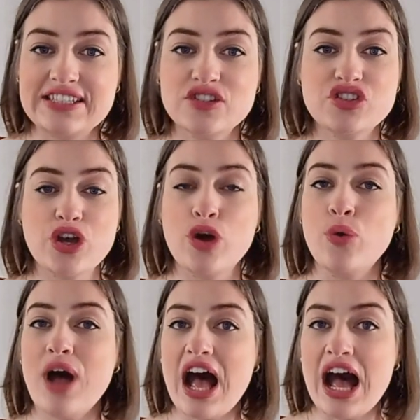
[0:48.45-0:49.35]
So
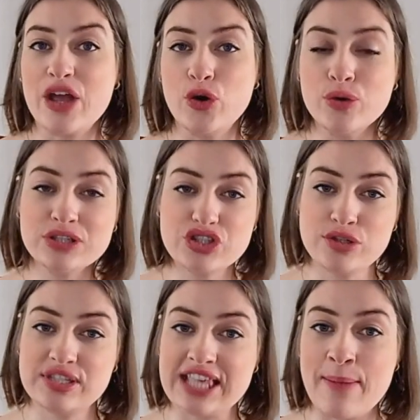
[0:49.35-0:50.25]
I always
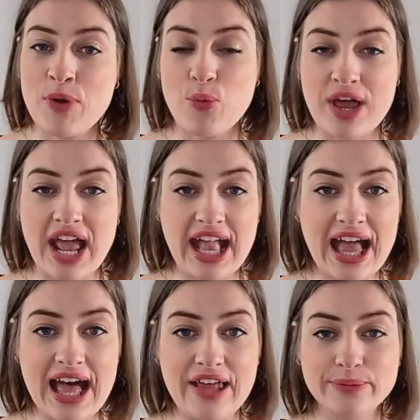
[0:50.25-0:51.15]
use them when I
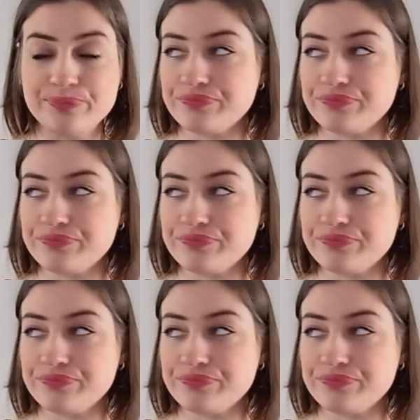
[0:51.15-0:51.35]
can.